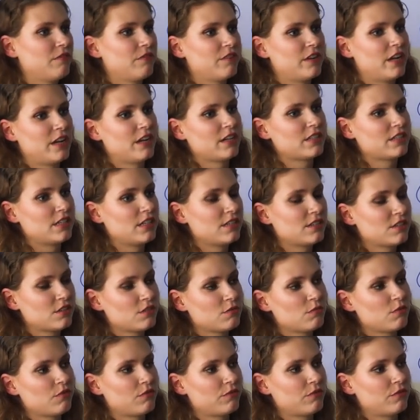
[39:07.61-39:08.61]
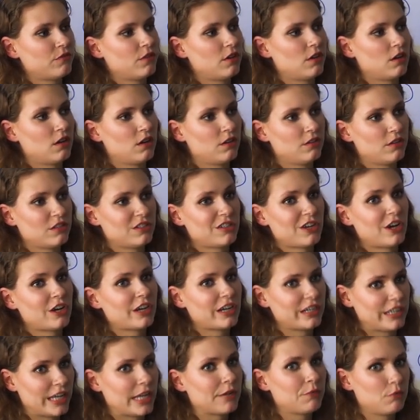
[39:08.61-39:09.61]
phonetic system of the, the
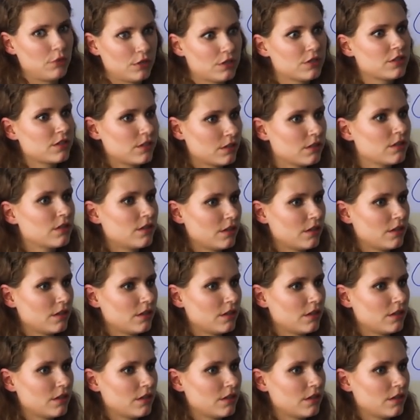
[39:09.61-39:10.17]
target language.